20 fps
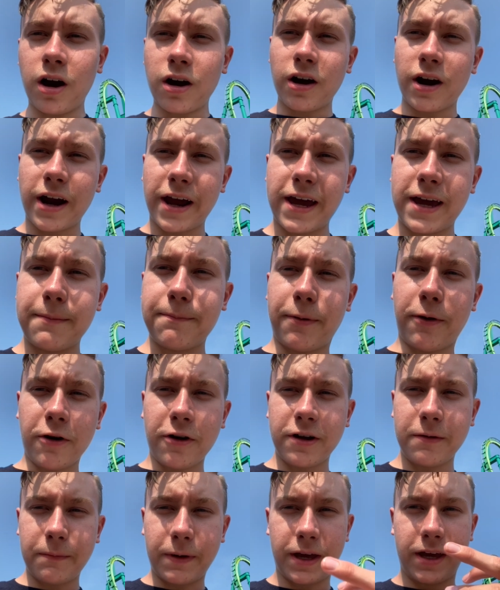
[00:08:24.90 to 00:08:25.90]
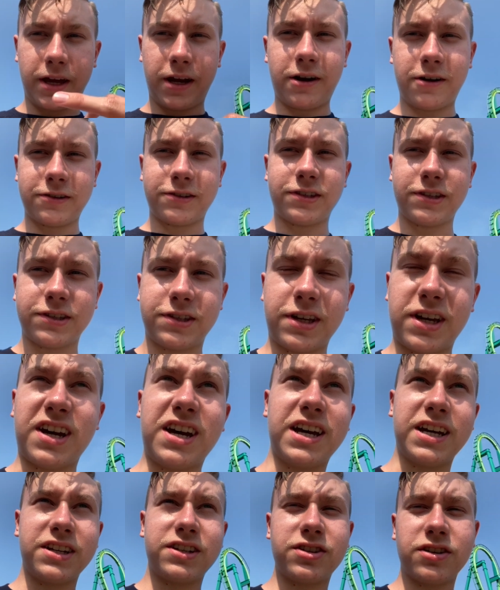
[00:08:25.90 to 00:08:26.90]
right, pardon my hair since
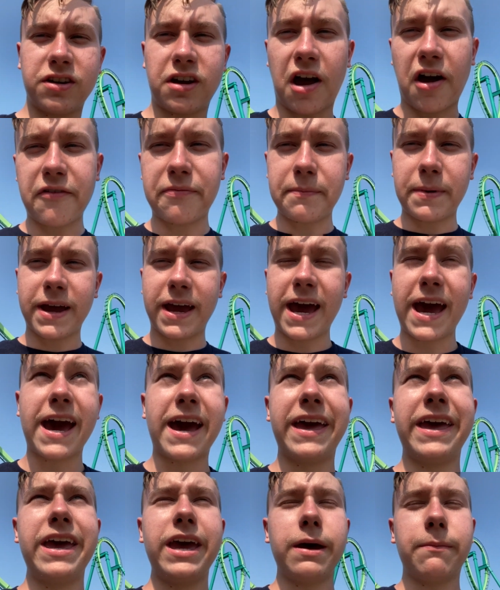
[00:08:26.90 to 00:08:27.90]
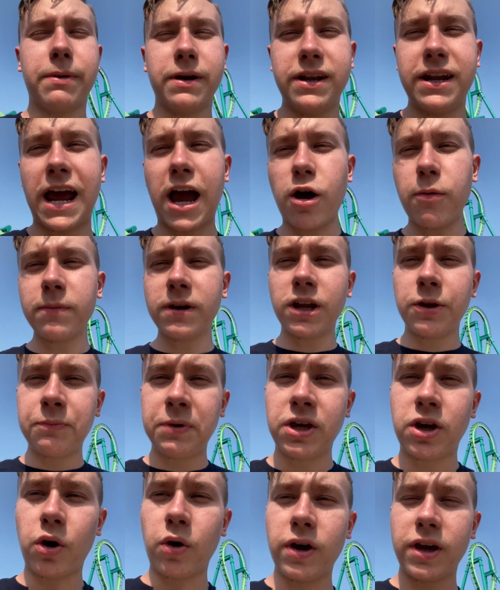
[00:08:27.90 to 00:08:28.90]
I took off my hat, but now I'm going to be
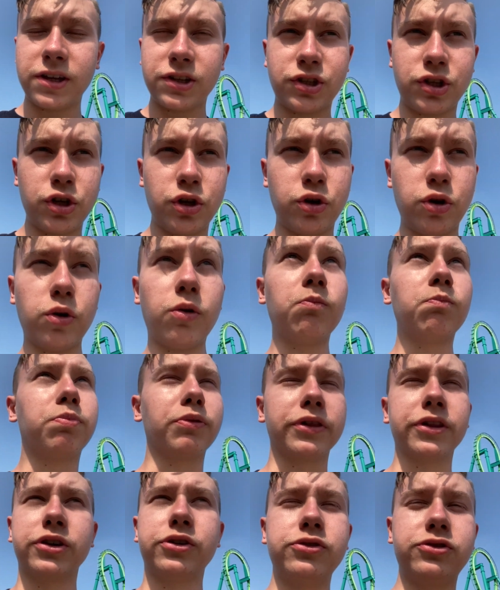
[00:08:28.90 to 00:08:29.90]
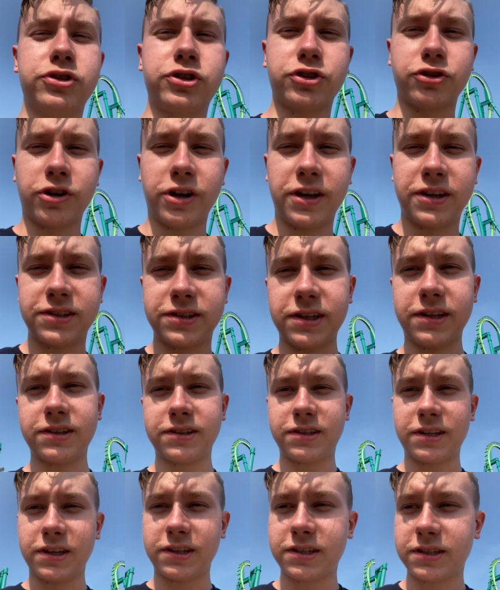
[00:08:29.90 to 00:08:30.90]
going to Blue Streak
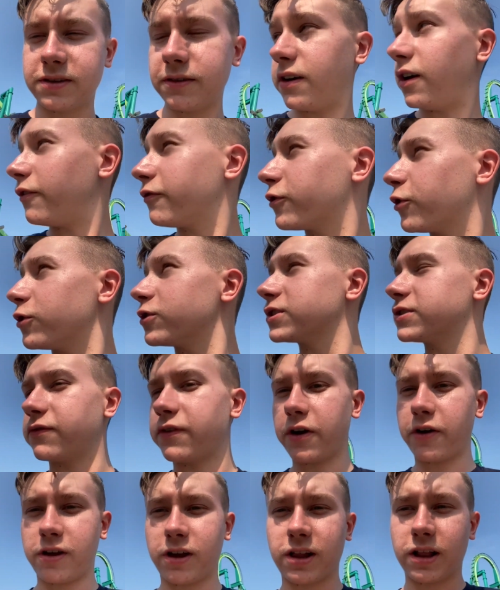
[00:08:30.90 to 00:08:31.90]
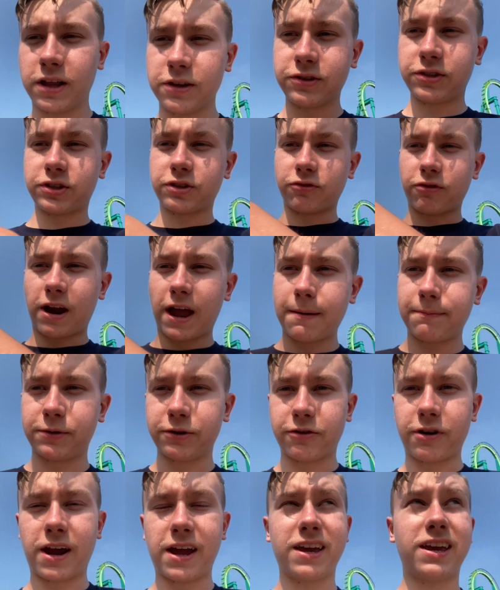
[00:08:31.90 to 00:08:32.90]
since it's, of course, very close to
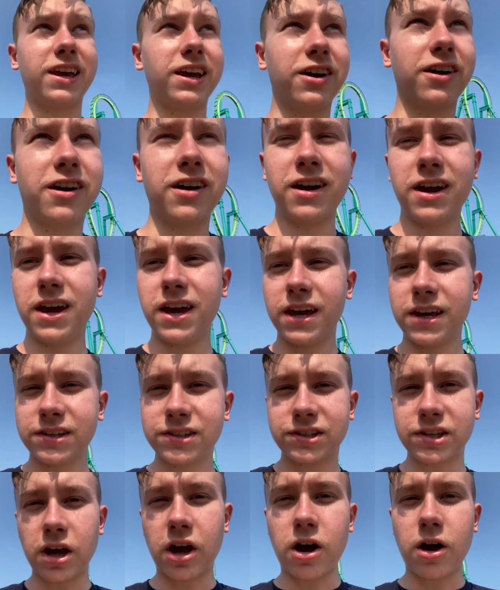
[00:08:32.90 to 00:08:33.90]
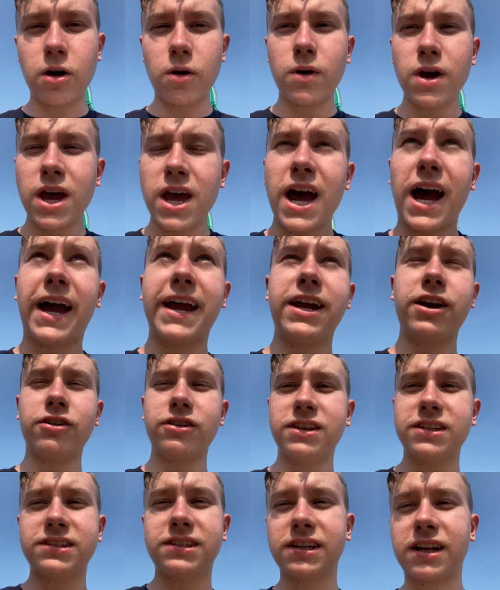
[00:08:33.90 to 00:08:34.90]
Raptor right here. So I hear
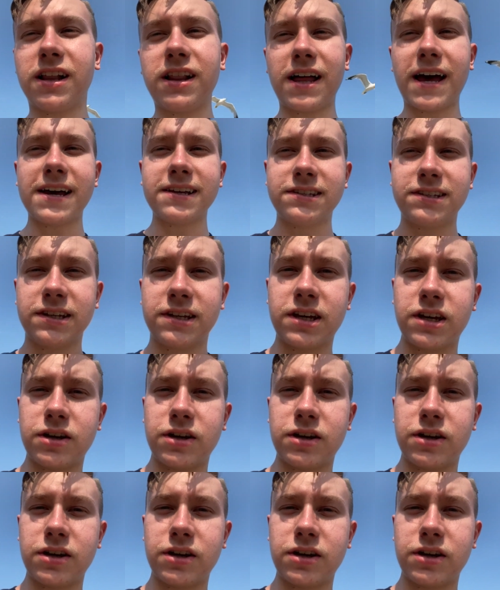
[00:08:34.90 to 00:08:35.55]
this is a classic